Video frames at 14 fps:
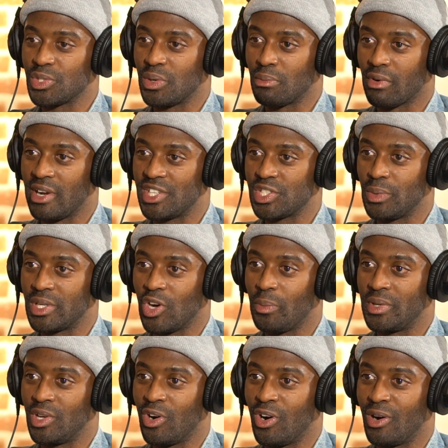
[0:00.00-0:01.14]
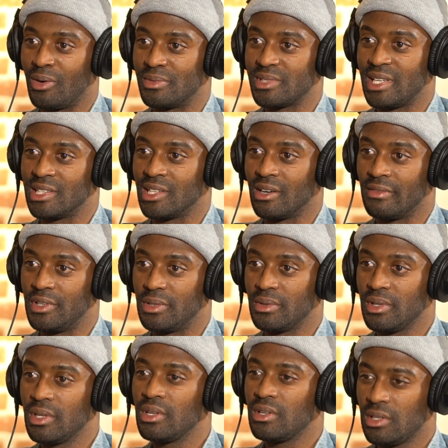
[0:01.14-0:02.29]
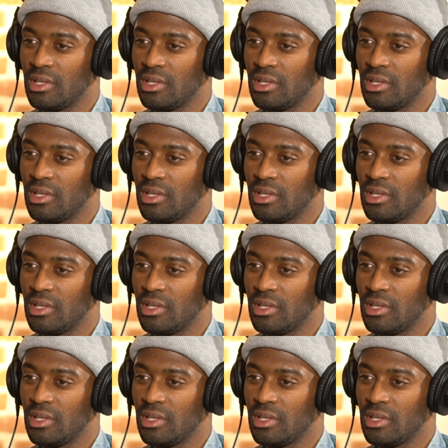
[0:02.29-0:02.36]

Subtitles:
the world to embrace you with open arms and love you?